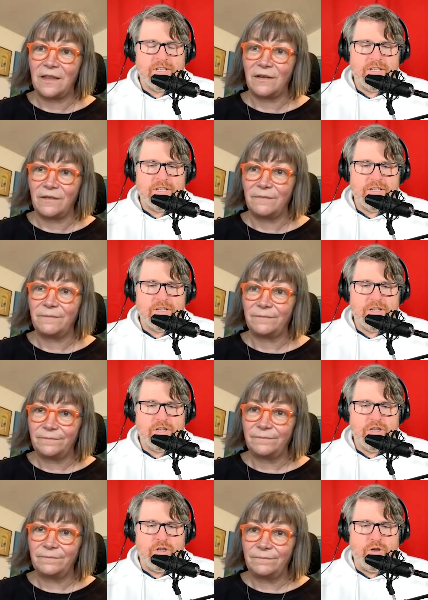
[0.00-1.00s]
Speaker 1: there.
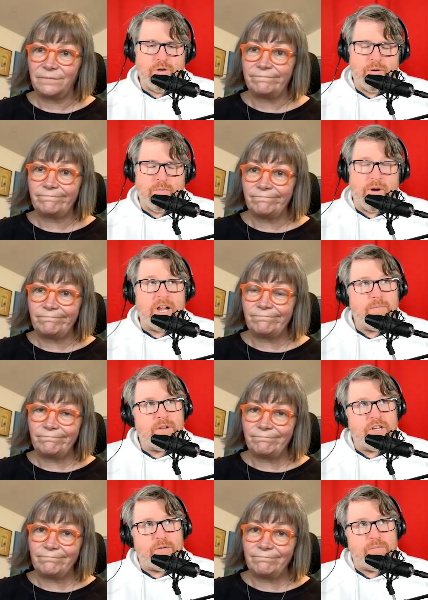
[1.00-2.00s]
You you bring up a
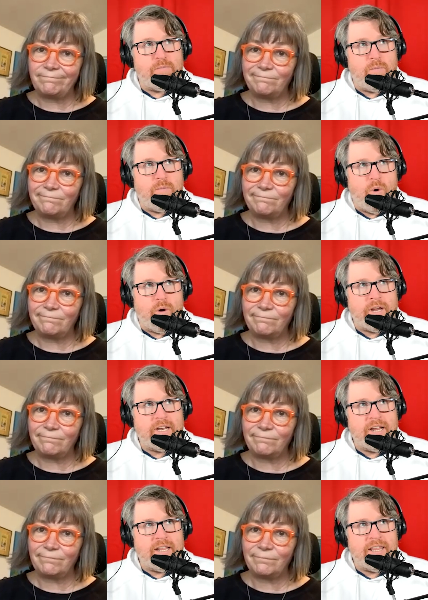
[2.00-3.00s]
good point
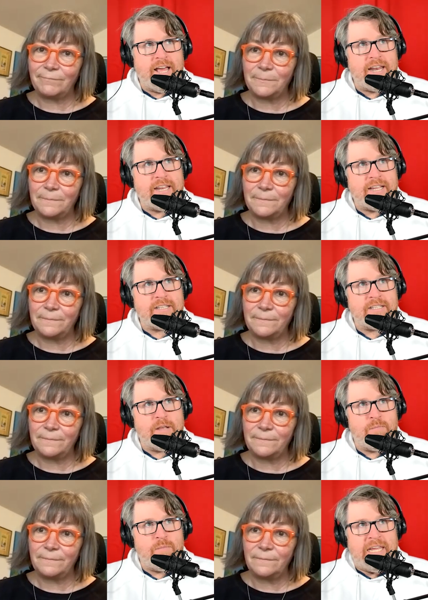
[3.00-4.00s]
and that is
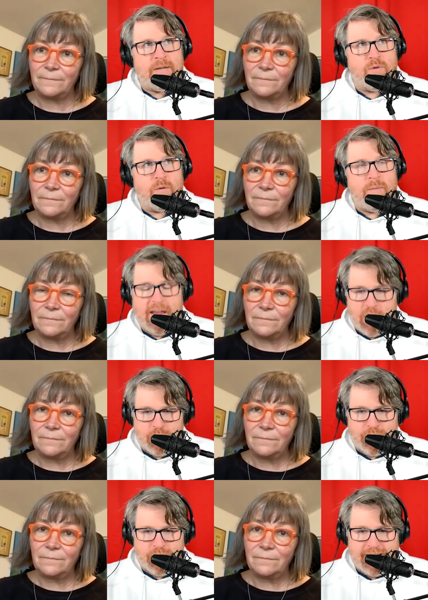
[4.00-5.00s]
being prepared
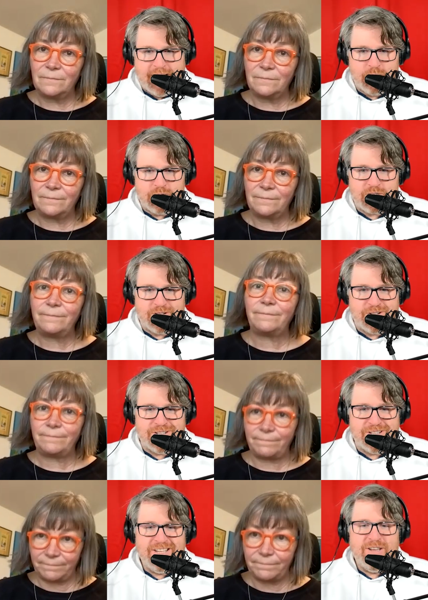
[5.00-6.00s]
for council
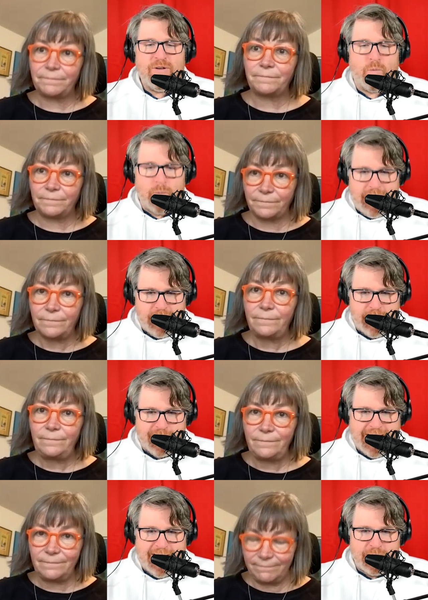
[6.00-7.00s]
reading your
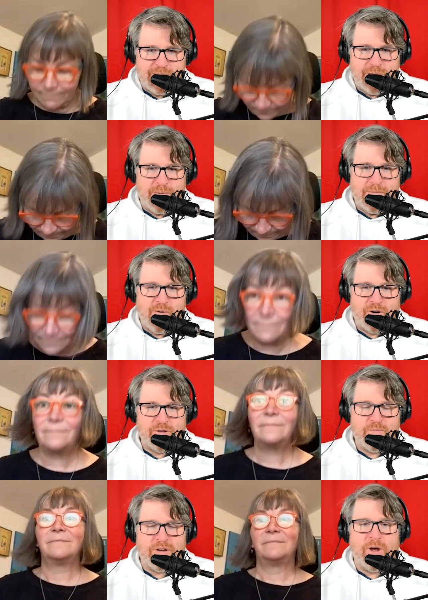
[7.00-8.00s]
council reports
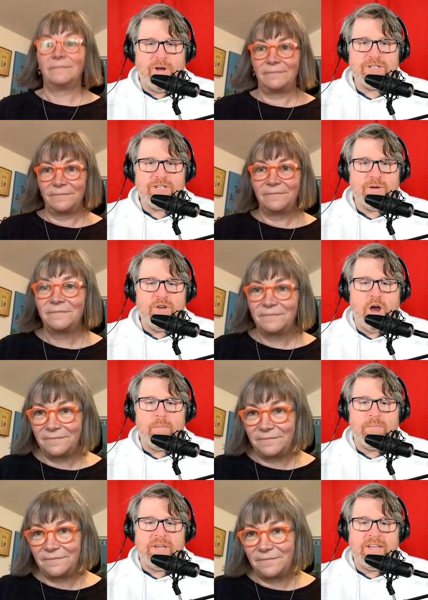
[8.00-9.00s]
but also not
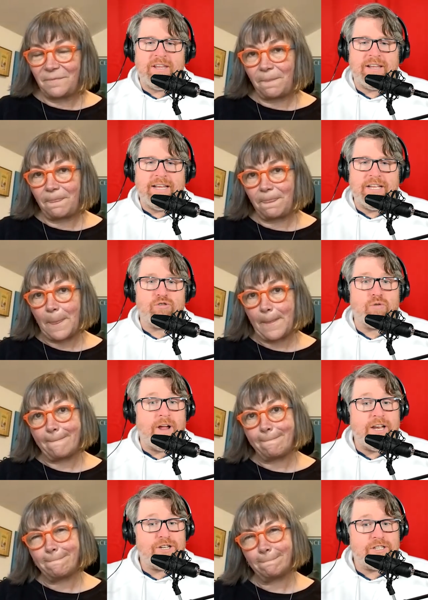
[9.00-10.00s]
being
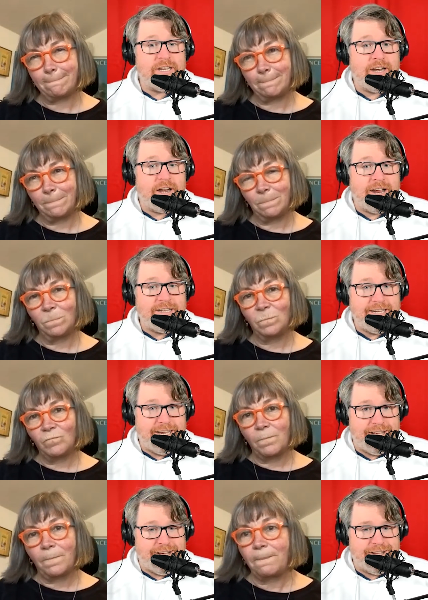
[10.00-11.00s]
entrenched in an
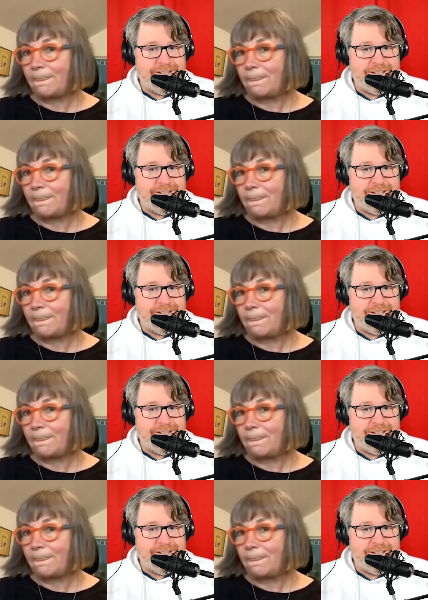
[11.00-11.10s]
idea